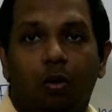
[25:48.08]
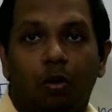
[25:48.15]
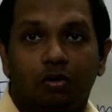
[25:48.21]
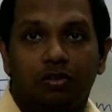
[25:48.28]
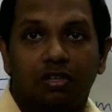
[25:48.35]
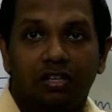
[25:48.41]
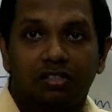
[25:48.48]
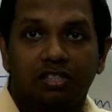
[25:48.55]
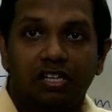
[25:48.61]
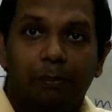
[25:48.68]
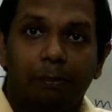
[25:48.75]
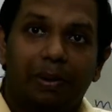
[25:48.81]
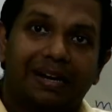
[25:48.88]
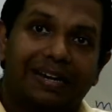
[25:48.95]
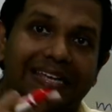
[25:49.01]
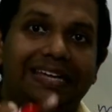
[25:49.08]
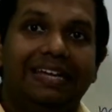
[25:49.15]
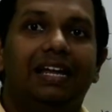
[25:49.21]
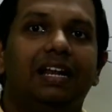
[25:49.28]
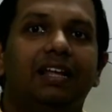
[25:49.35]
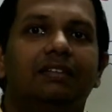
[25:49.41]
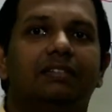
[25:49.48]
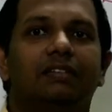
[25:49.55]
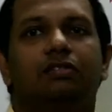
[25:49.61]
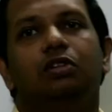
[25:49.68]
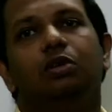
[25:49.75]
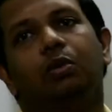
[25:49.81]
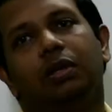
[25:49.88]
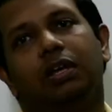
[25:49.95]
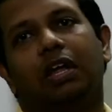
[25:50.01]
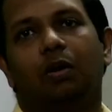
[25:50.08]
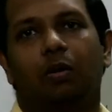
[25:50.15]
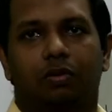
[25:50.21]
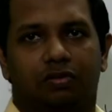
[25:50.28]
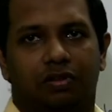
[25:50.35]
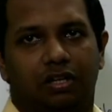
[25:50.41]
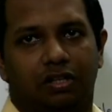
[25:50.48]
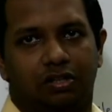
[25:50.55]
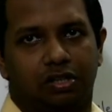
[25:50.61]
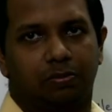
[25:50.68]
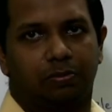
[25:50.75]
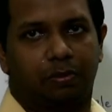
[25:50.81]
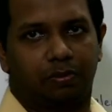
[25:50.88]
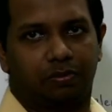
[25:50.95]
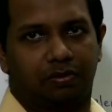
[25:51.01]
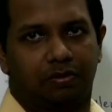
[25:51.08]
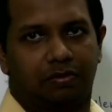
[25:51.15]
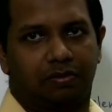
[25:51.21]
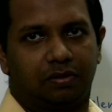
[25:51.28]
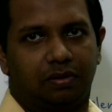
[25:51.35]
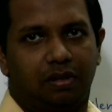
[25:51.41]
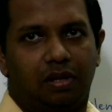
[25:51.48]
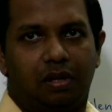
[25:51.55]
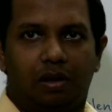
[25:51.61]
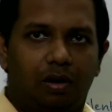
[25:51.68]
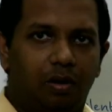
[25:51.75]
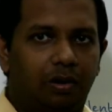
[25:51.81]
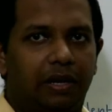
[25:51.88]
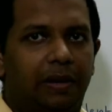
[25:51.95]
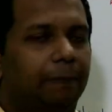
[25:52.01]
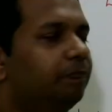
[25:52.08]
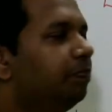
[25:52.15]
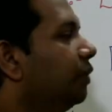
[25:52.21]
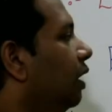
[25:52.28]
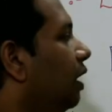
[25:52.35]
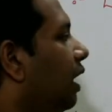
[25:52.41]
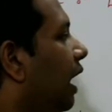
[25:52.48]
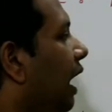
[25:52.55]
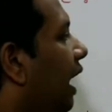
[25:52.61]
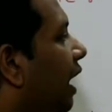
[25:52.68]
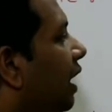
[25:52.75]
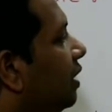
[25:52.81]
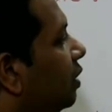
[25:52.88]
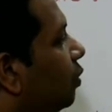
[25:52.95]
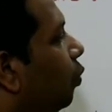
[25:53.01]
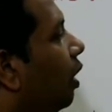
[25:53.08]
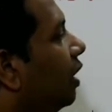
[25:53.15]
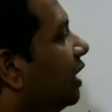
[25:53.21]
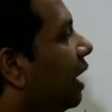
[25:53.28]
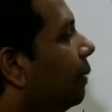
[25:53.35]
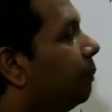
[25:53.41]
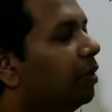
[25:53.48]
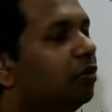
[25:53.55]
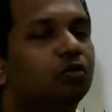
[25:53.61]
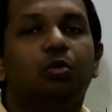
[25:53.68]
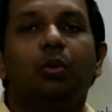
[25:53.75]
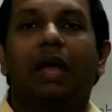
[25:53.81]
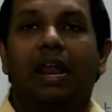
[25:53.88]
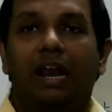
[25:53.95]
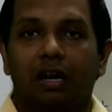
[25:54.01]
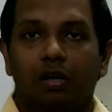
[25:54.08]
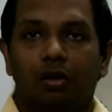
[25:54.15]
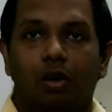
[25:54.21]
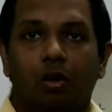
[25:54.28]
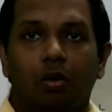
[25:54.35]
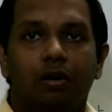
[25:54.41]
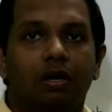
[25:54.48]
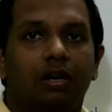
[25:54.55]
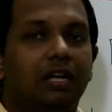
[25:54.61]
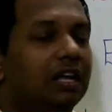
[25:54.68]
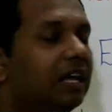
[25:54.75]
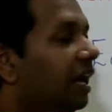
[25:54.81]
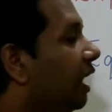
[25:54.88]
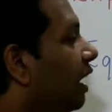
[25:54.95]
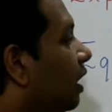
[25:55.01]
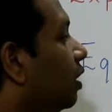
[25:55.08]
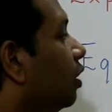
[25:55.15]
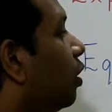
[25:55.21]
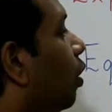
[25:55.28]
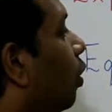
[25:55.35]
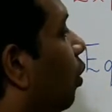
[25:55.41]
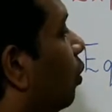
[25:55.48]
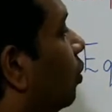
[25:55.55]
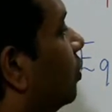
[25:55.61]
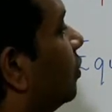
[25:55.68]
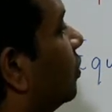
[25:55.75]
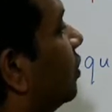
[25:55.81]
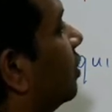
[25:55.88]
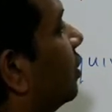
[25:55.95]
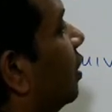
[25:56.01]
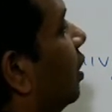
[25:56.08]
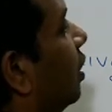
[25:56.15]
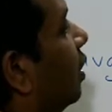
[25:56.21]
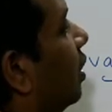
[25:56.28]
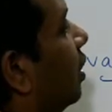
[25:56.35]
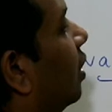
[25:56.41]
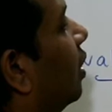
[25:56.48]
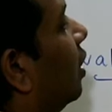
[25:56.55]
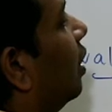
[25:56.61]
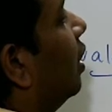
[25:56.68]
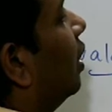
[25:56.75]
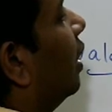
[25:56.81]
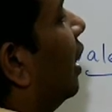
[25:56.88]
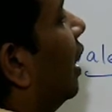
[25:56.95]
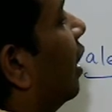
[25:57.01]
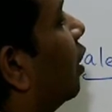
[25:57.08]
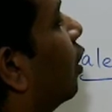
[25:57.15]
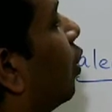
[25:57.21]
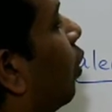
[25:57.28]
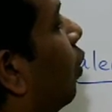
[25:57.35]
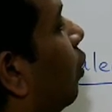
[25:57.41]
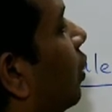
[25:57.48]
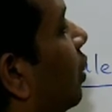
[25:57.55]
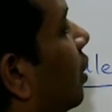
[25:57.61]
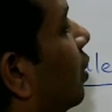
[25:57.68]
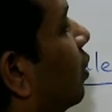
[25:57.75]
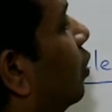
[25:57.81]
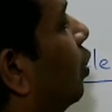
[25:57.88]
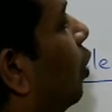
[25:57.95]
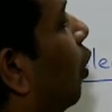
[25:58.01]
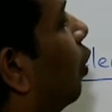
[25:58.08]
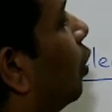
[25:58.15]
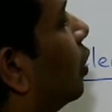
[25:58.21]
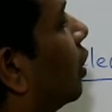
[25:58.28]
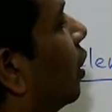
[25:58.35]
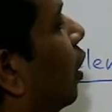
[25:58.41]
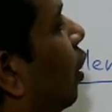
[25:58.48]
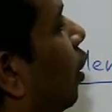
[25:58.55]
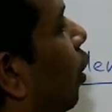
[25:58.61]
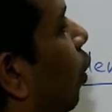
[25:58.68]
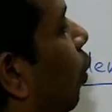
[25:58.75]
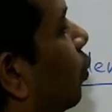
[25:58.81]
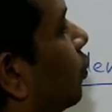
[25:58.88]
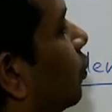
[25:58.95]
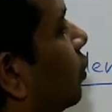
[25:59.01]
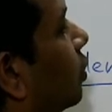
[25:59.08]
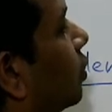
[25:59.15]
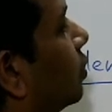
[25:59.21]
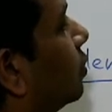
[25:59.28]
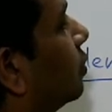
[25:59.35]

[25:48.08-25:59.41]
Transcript: oxidation number increases during an oxidation process okay and what happens to electron electrons electron got lost